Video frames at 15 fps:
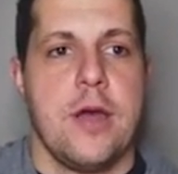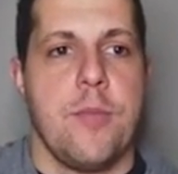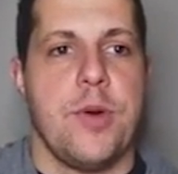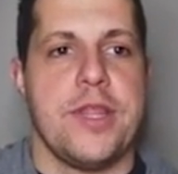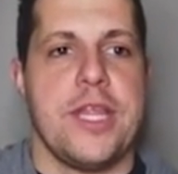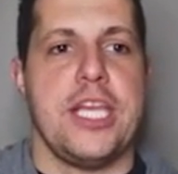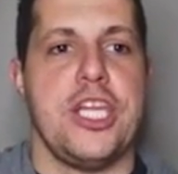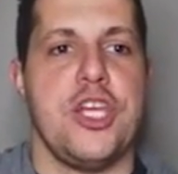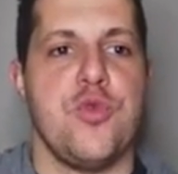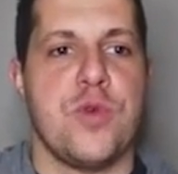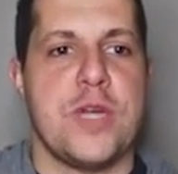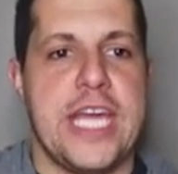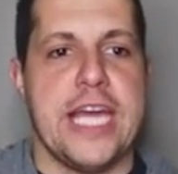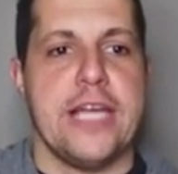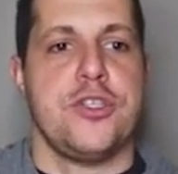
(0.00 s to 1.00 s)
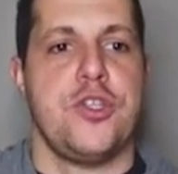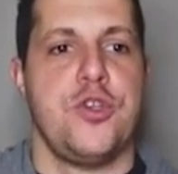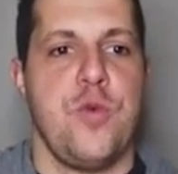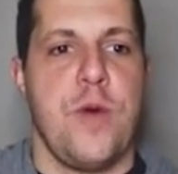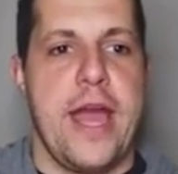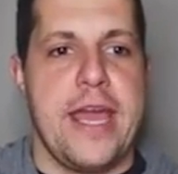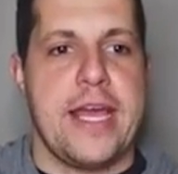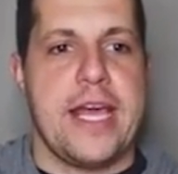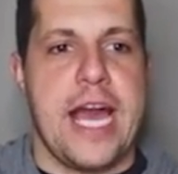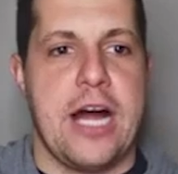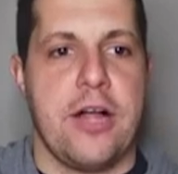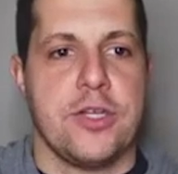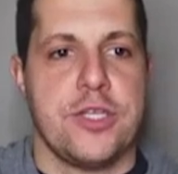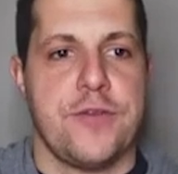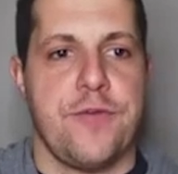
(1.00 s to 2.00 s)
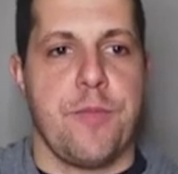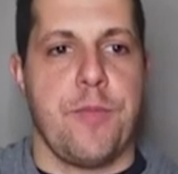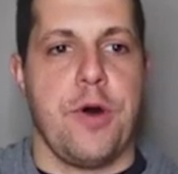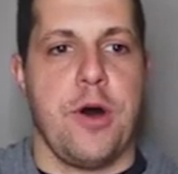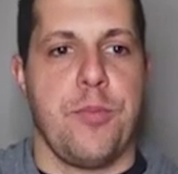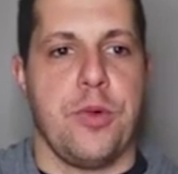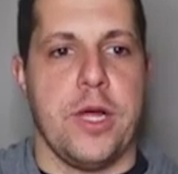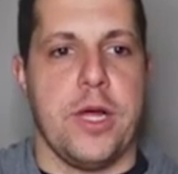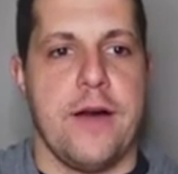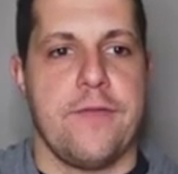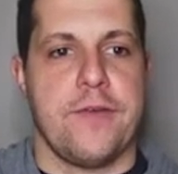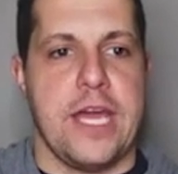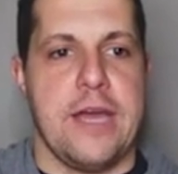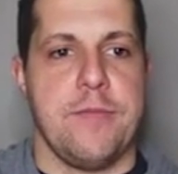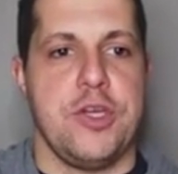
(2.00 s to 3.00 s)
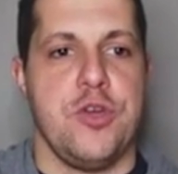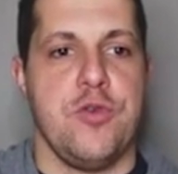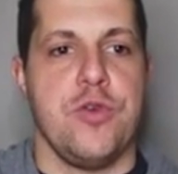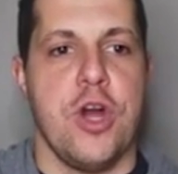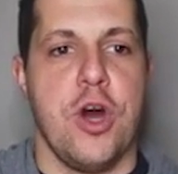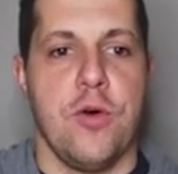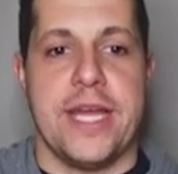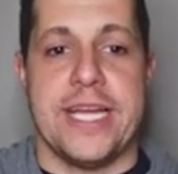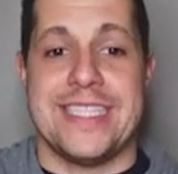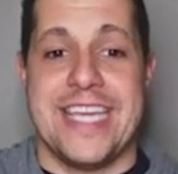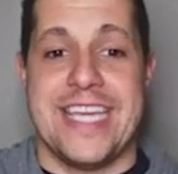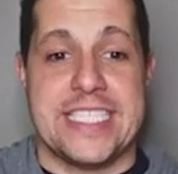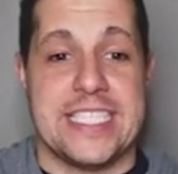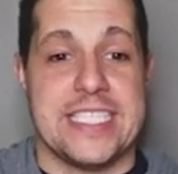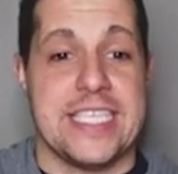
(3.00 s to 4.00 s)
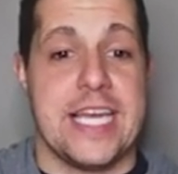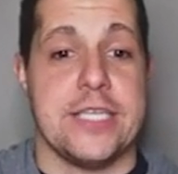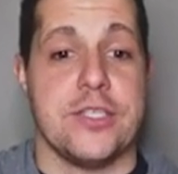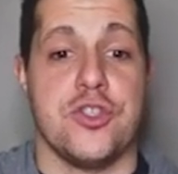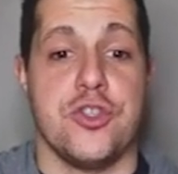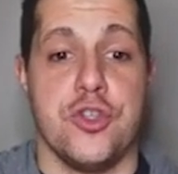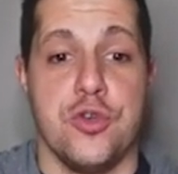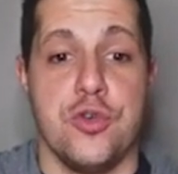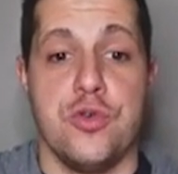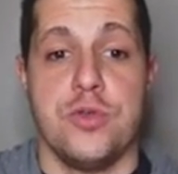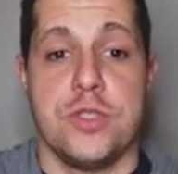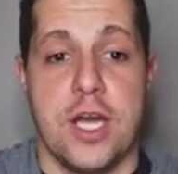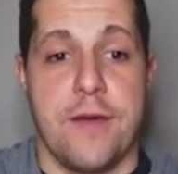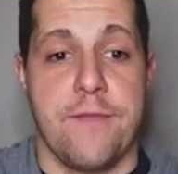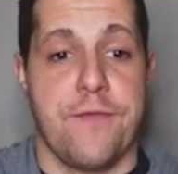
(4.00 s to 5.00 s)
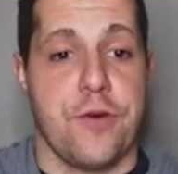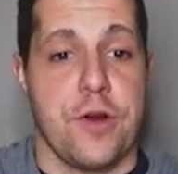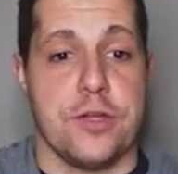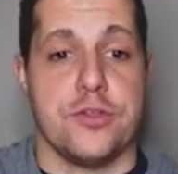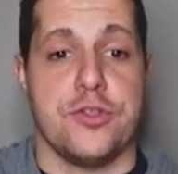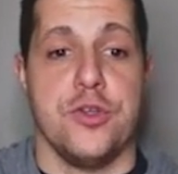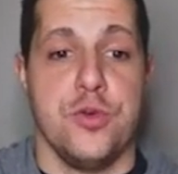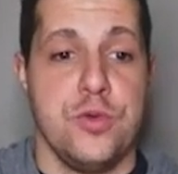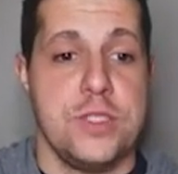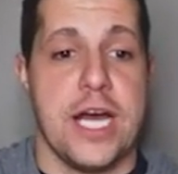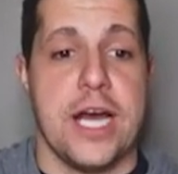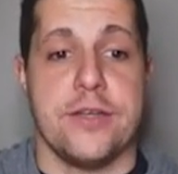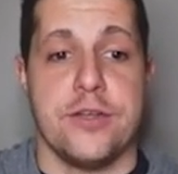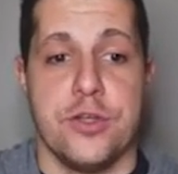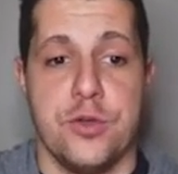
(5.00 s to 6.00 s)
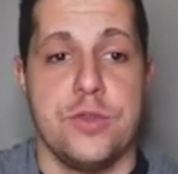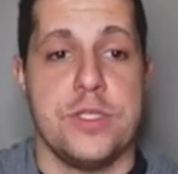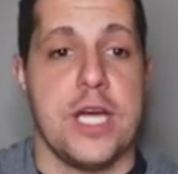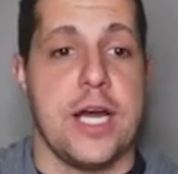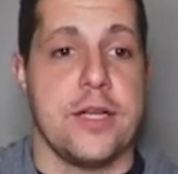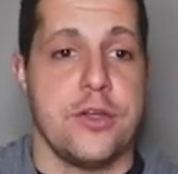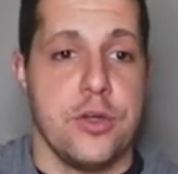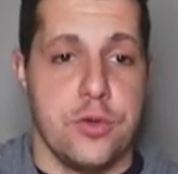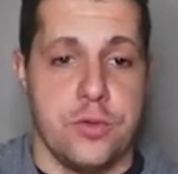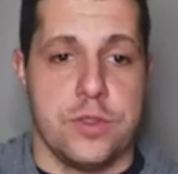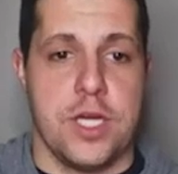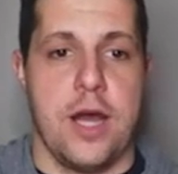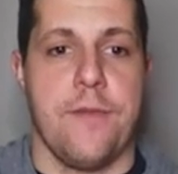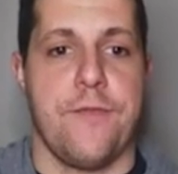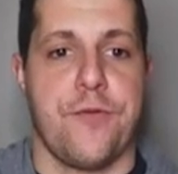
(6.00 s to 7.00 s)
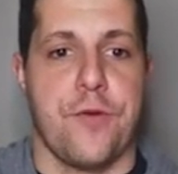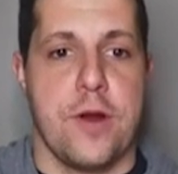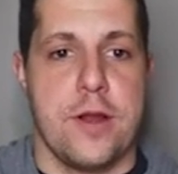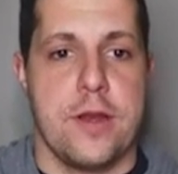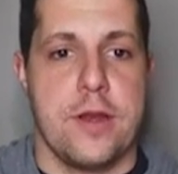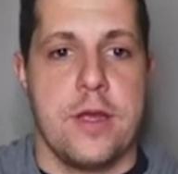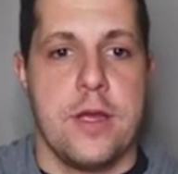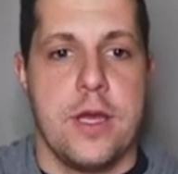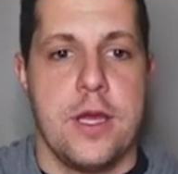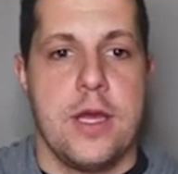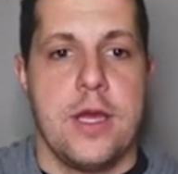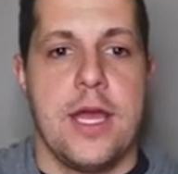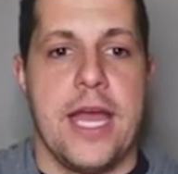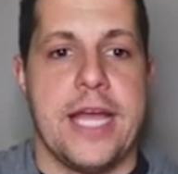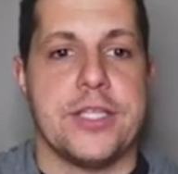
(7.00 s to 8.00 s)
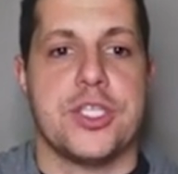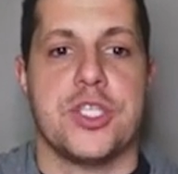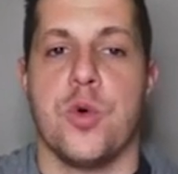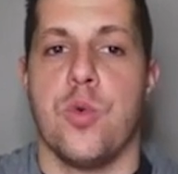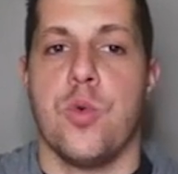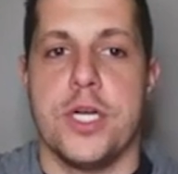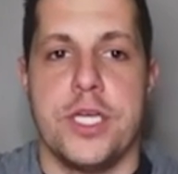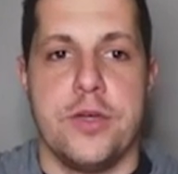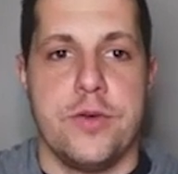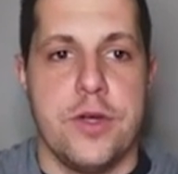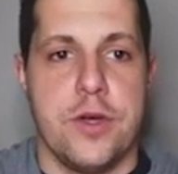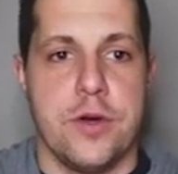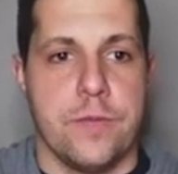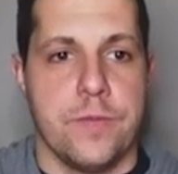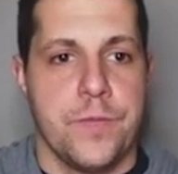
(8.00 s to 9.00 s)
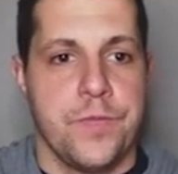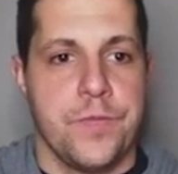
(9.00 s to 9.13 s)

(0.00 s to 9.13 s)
But then you get to a college football playoff game. You know that Texas has dudes up front, dudes up front. And so what do?